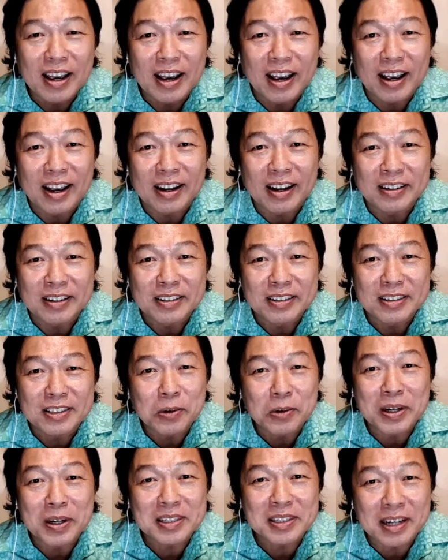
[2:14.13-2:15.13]
And
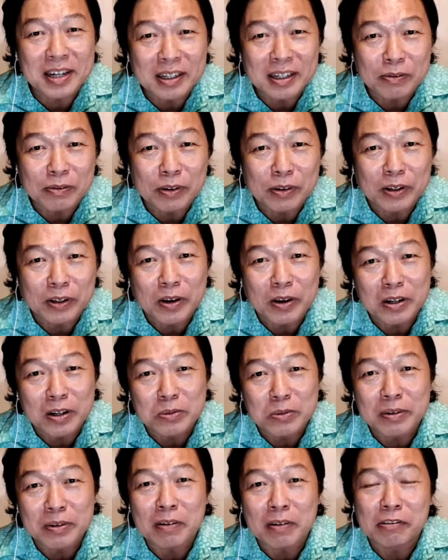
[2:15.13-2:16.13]
so I signed up for the
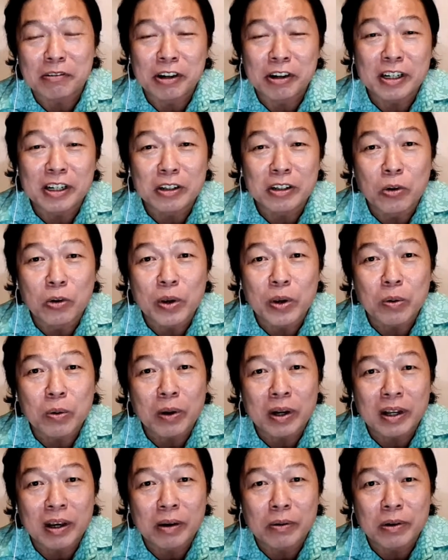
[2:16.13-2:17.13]
course without really knowing
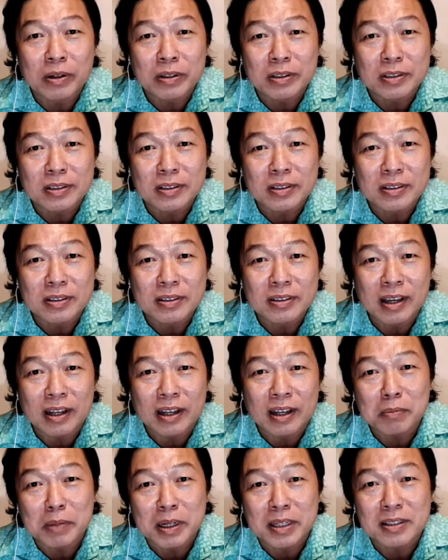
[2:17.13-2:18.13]
what I was
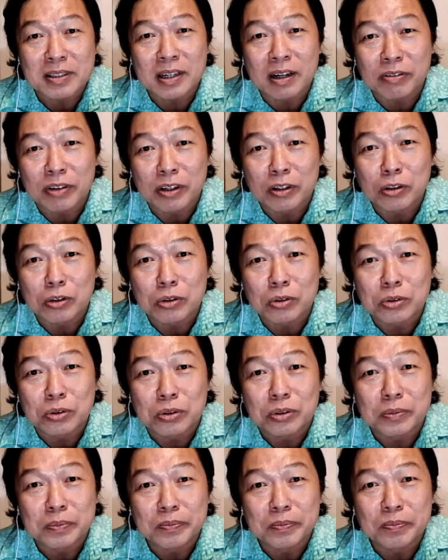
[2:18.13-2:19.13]
getting myself
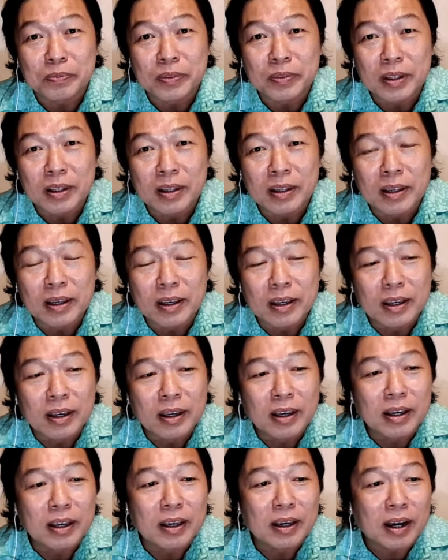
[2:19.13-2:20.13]
into.
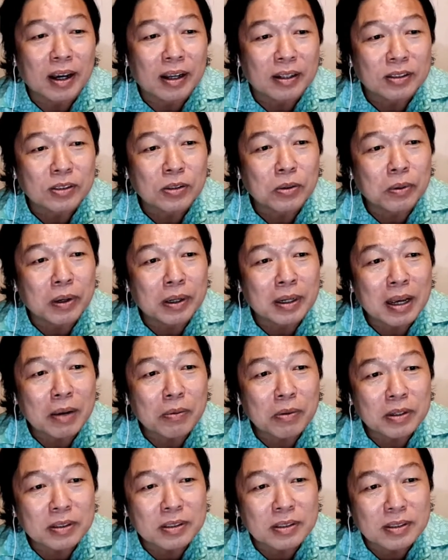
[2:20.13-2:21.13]
Yeah, so when I
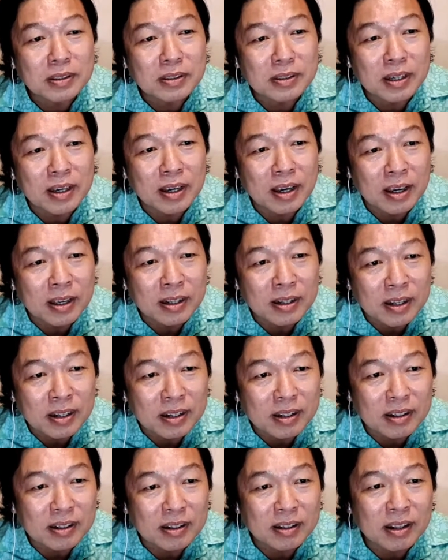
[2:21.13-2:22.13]
was in
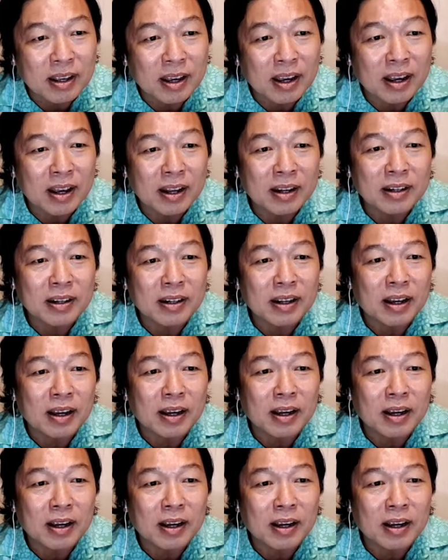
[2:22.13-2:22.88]
it, then